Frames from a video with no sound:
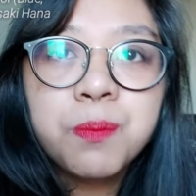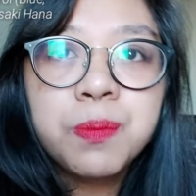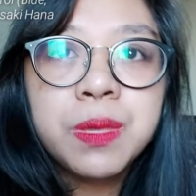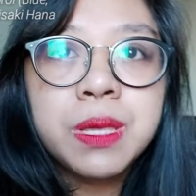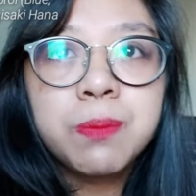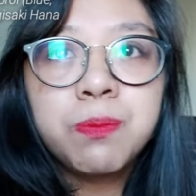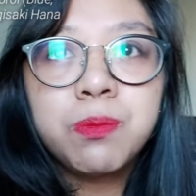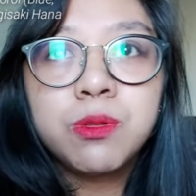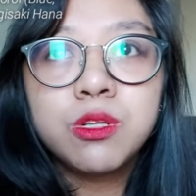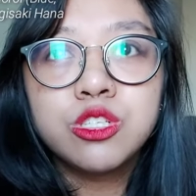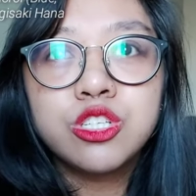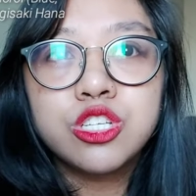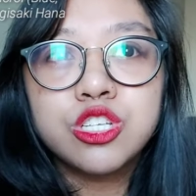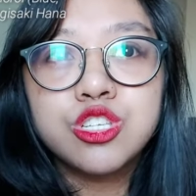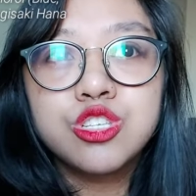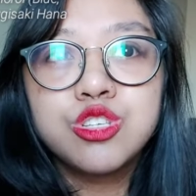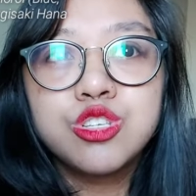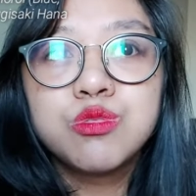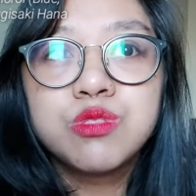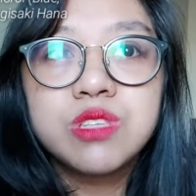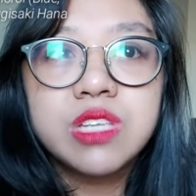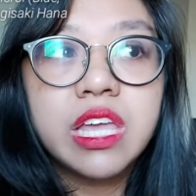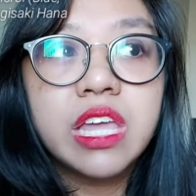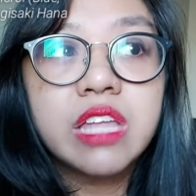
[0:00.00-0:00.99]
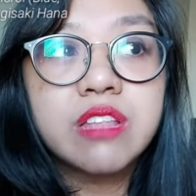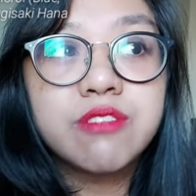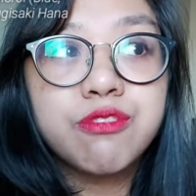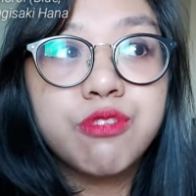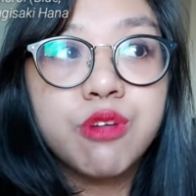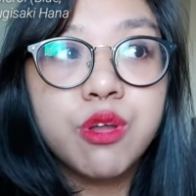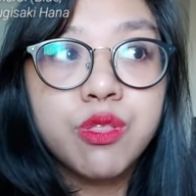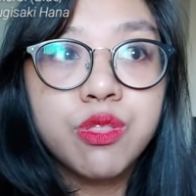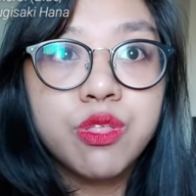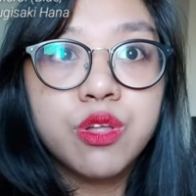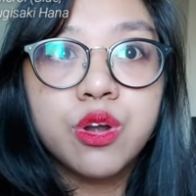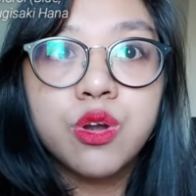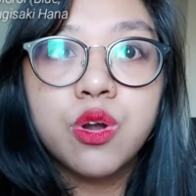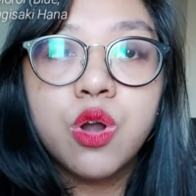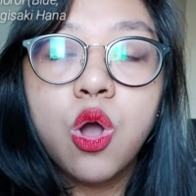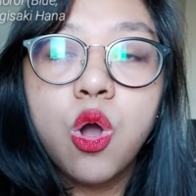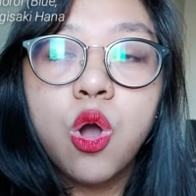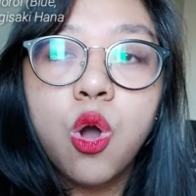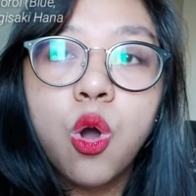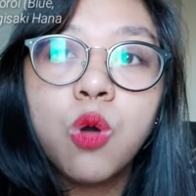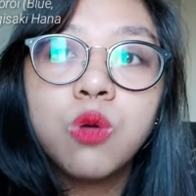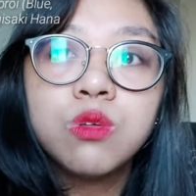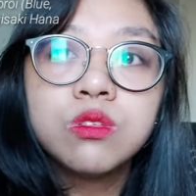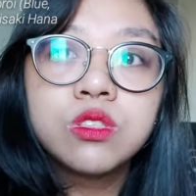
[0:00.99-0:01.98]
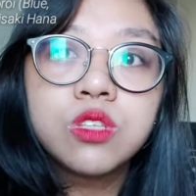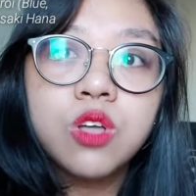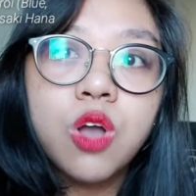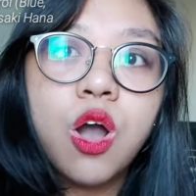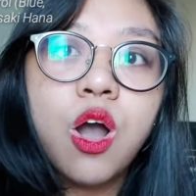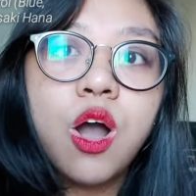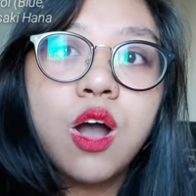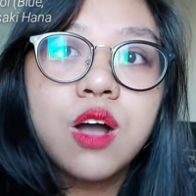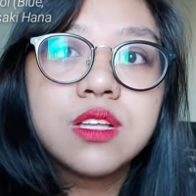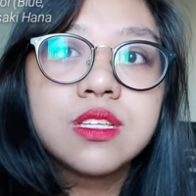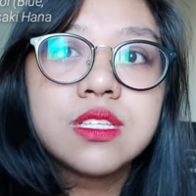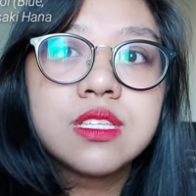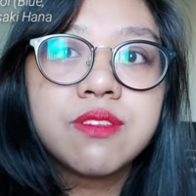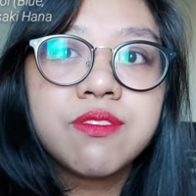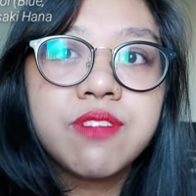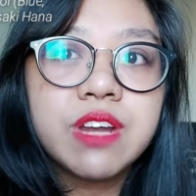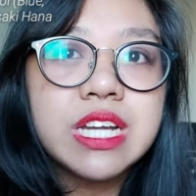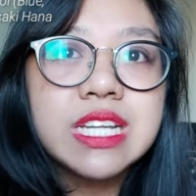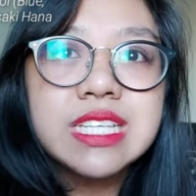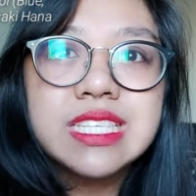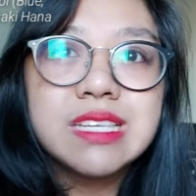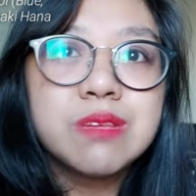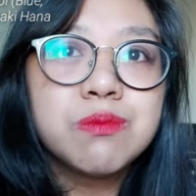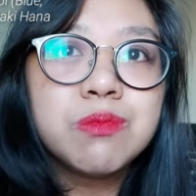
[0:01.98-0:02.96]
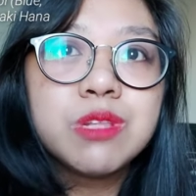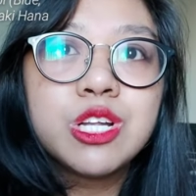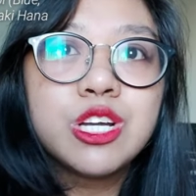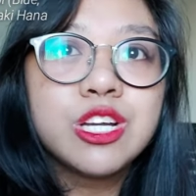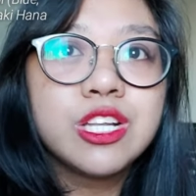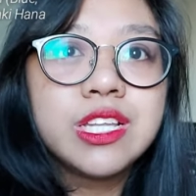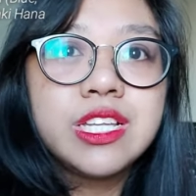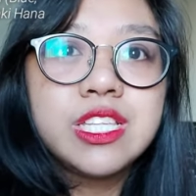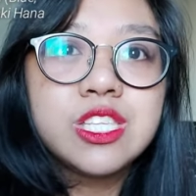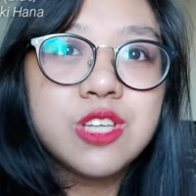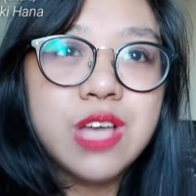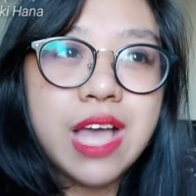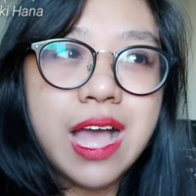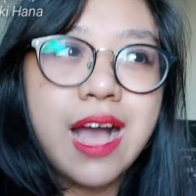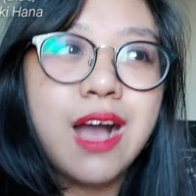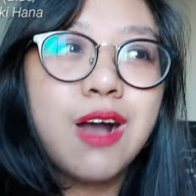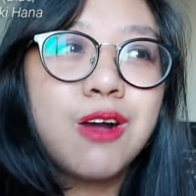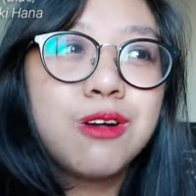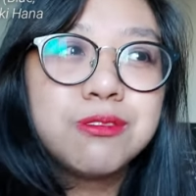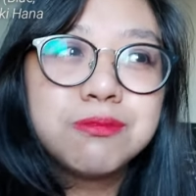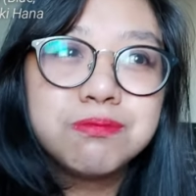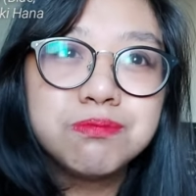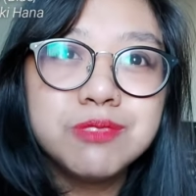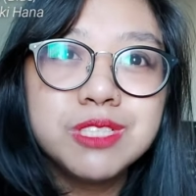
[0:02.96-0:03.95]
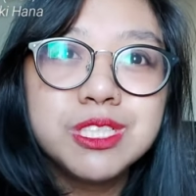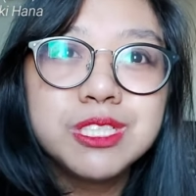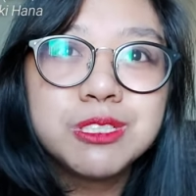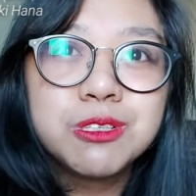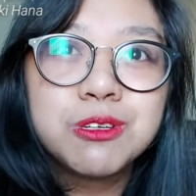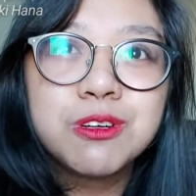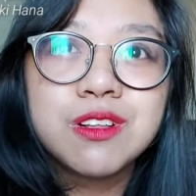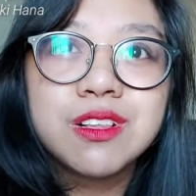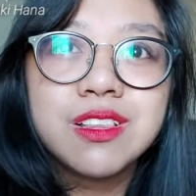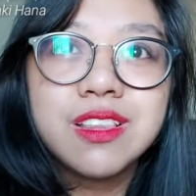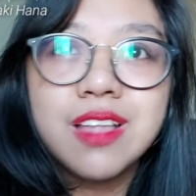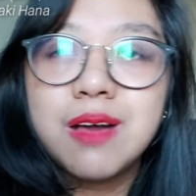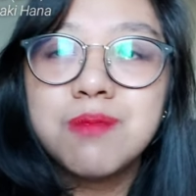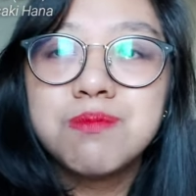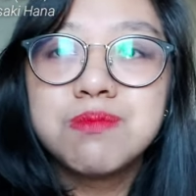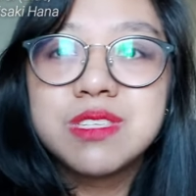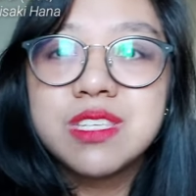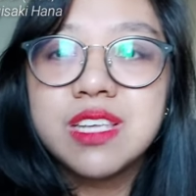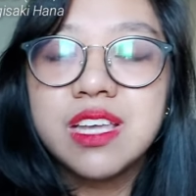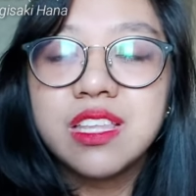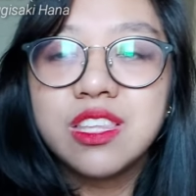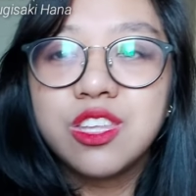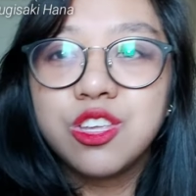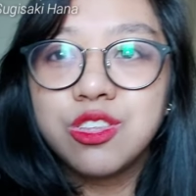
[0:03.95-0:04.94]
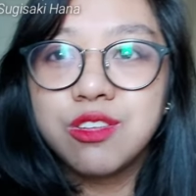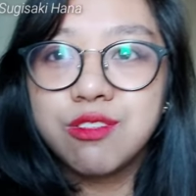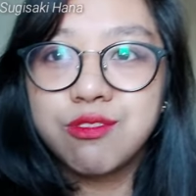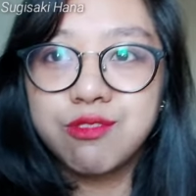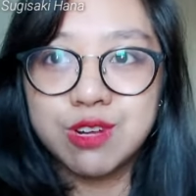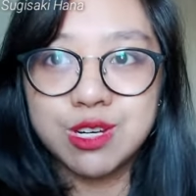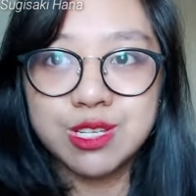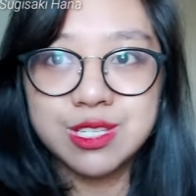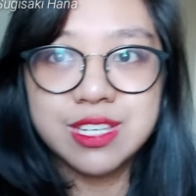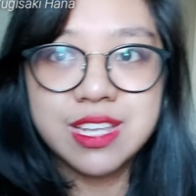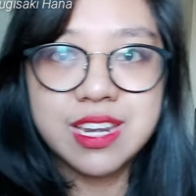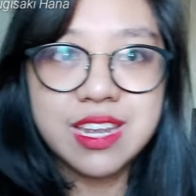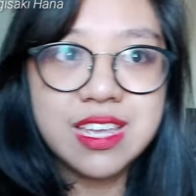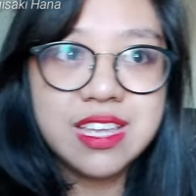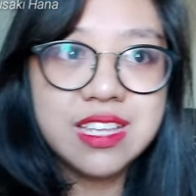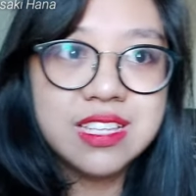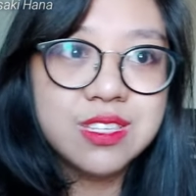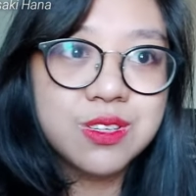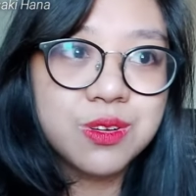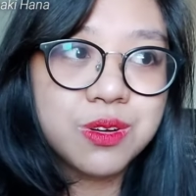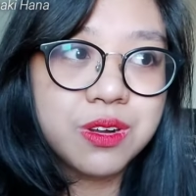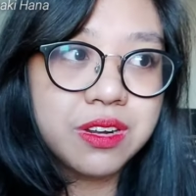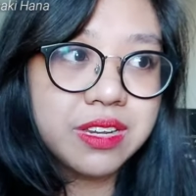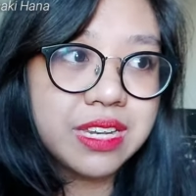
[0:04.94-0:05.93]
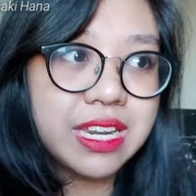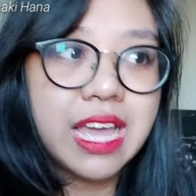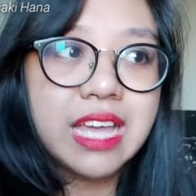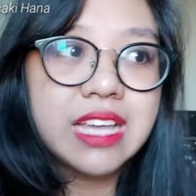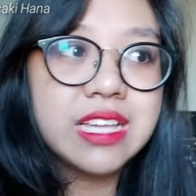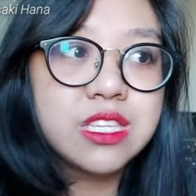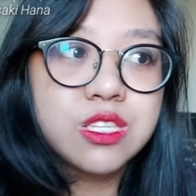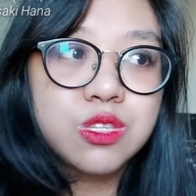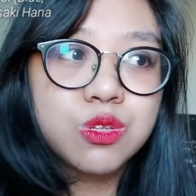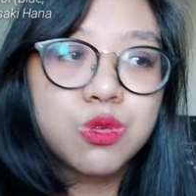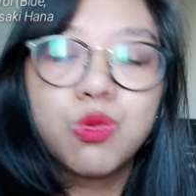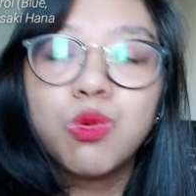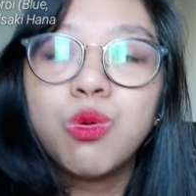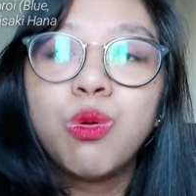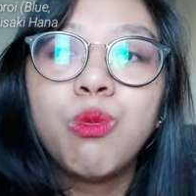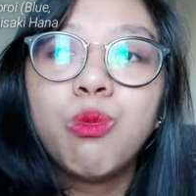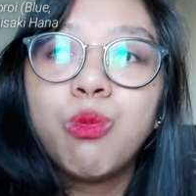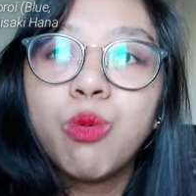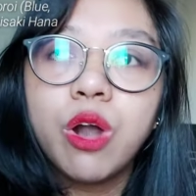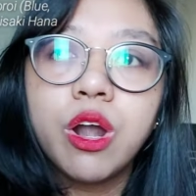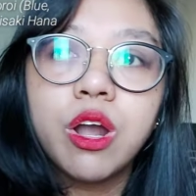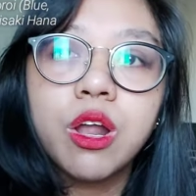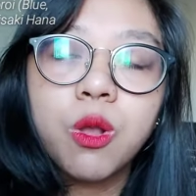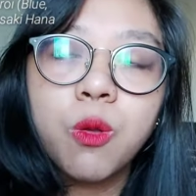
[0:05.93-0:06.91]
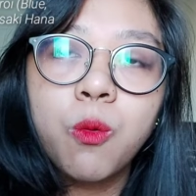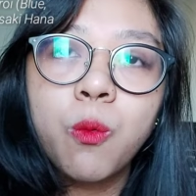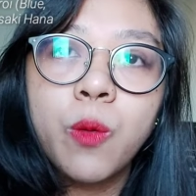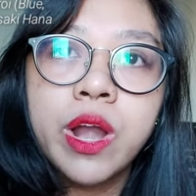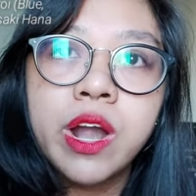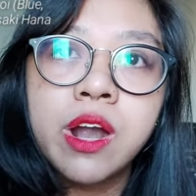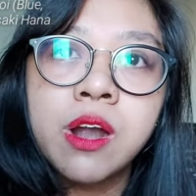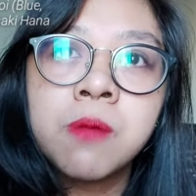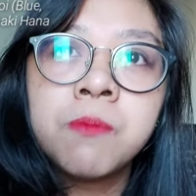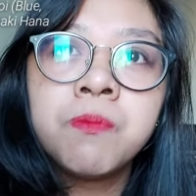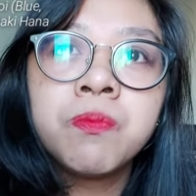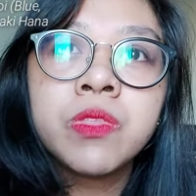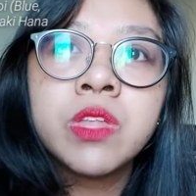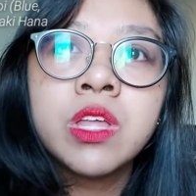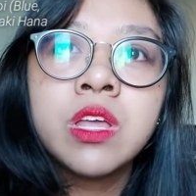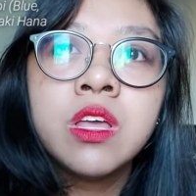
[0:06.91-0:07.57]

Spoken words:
people just using it for their own cause, very similarly to how, you know, clubs in universities or in high school work, where